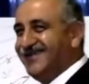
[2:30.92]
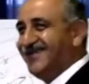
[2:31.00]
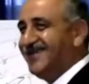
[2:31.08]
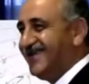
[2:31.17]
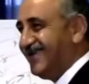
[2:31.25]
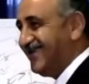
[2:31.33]

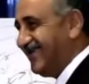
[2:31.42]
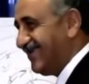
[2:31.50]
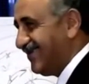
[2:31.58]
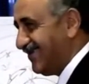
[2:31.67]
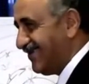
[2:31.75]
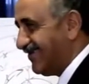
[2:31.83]

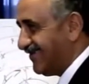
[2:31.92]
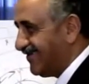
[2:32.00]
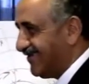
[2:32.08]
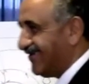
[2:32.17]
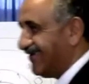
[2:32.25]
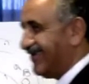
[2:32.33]

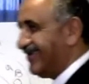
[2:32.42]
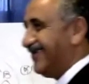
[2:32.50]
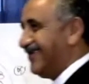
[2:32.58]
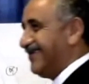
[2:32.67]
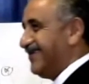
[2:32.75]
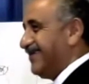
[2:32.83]

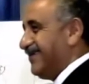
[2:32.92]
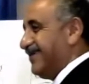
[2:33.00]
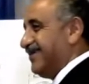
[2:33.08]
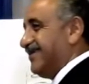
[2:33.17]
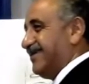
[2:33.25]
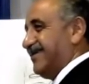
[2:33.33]

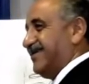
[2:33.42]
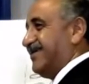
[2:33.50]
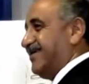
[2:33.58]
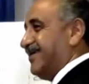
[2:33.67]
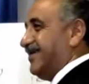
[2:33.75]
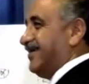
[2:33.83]

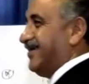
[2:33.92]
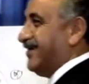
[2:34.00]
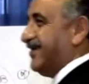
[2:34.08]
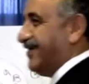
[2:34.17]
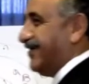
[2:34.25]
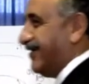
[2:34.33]

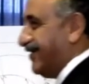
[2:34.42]
No one is speaking in this clip.